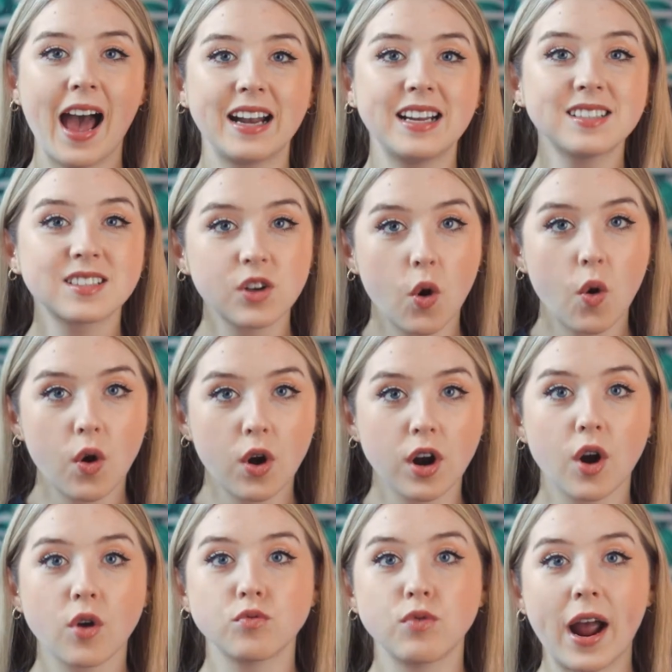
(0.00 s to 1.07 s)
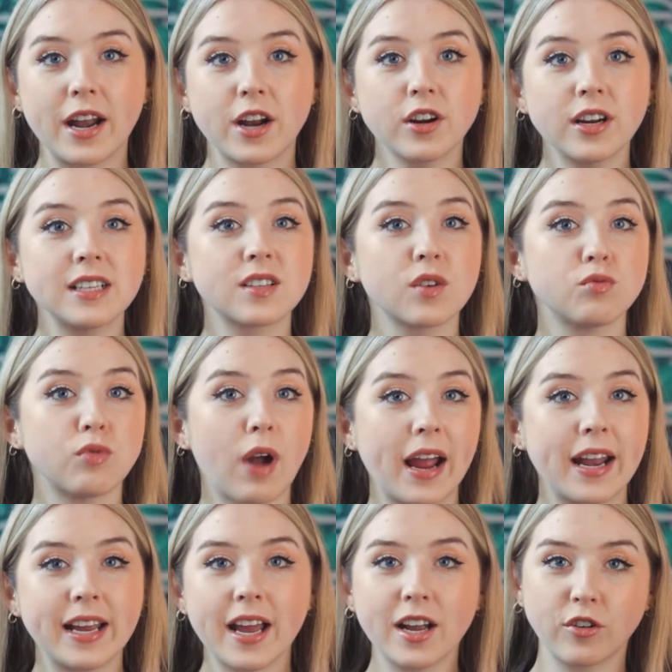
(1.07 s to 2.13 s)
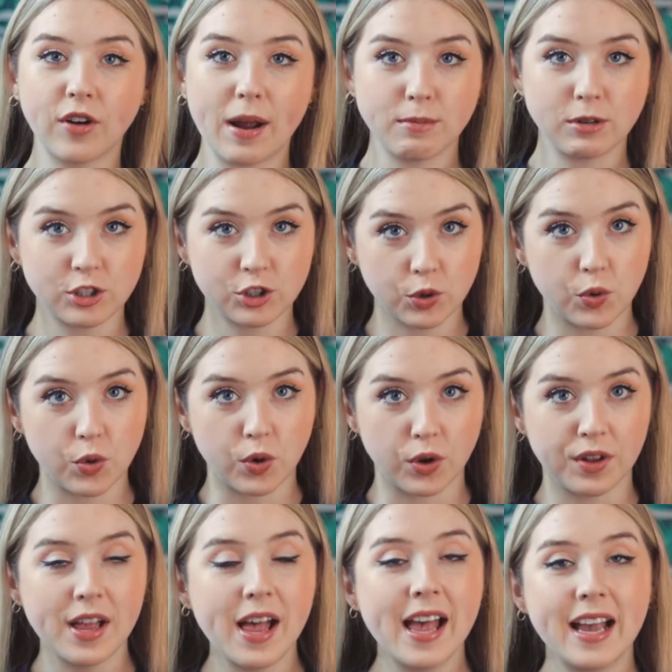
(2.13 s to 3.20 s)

At its core, Writer is a writing and grammar tool.